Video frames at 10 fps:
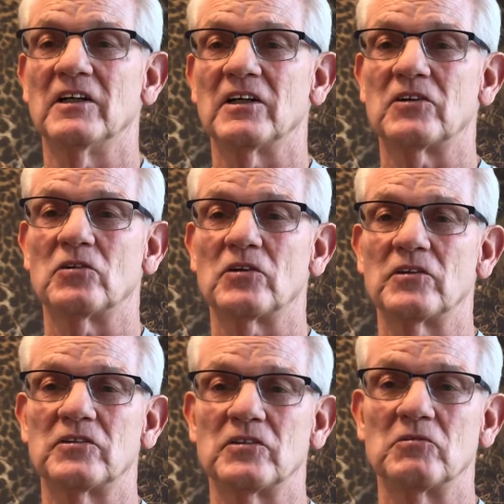according
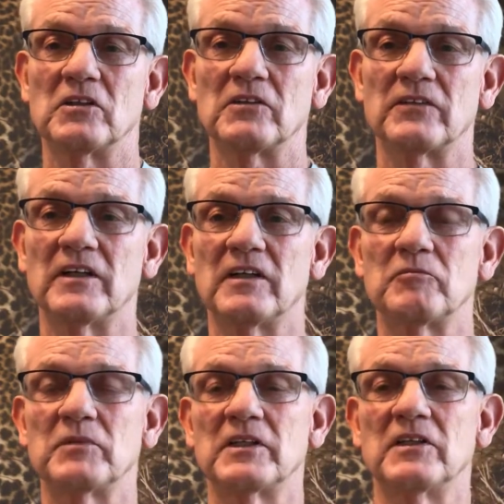to the will of
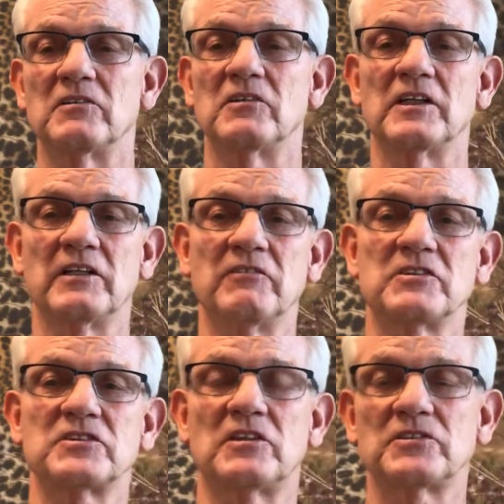God, but he
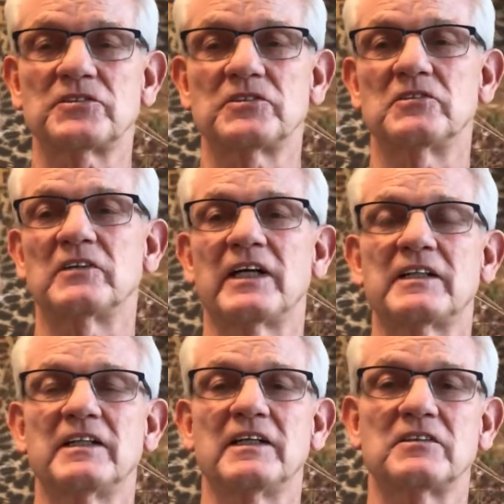was also
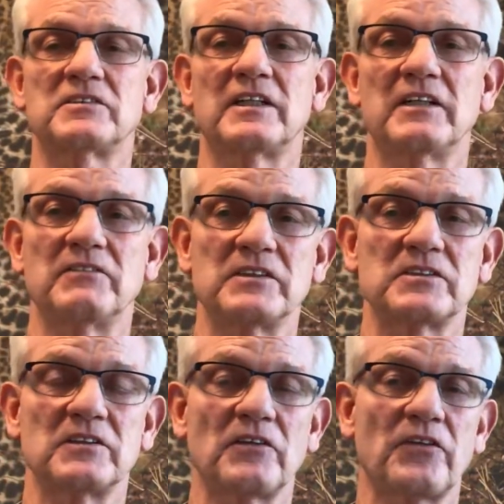acting outside of his
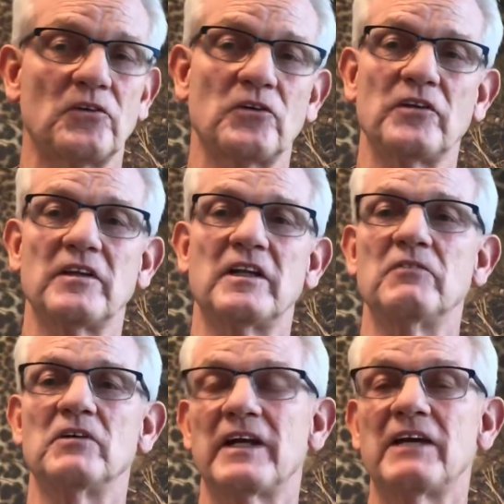authority that he
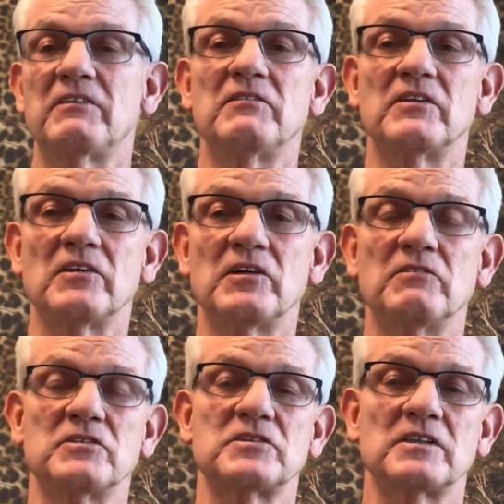would have, even though he
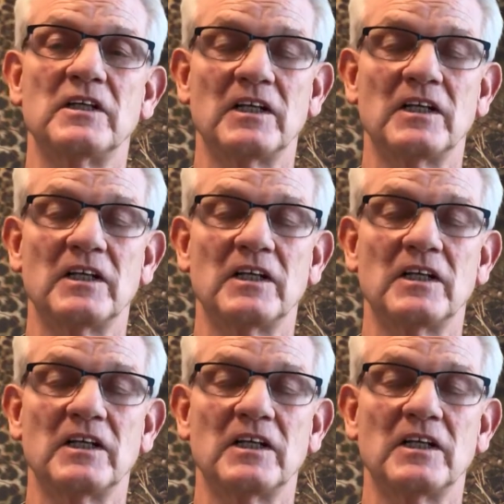was